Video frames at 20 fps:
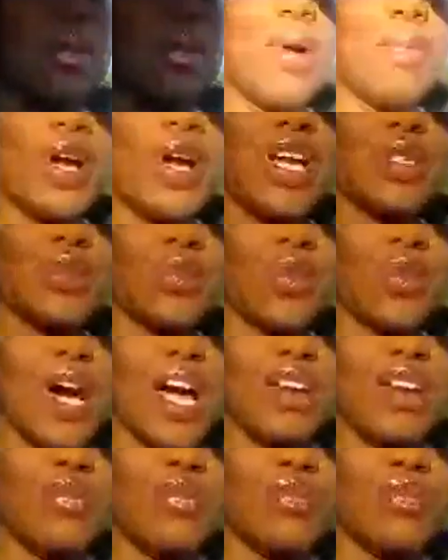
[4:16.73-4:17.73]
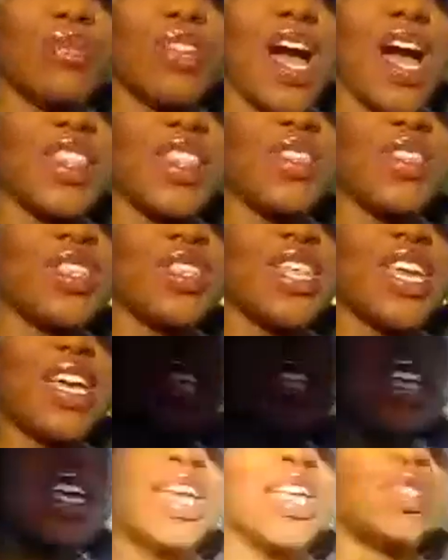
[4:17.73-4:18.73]
Remember his wife? I thought
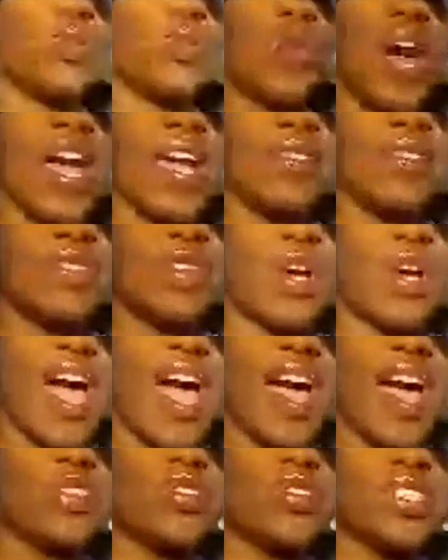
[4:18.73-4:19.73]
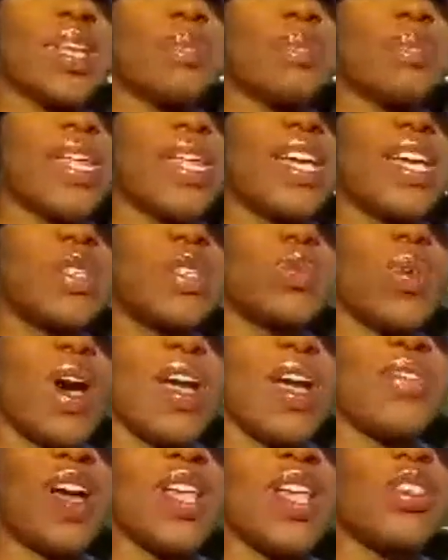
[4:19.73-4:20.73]
that his wife, the actress that played his
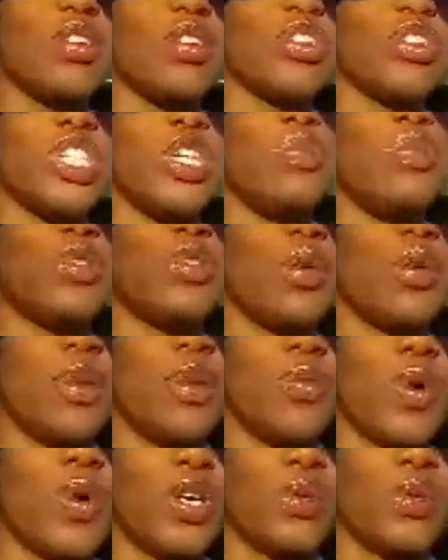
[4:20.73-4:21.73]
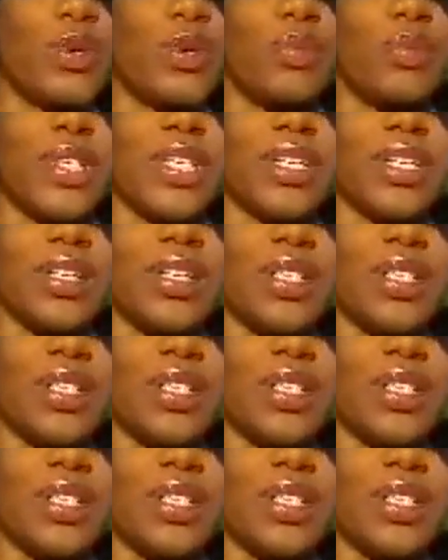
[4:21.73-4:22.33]
wife, I thought she was going to be Wonder Woman.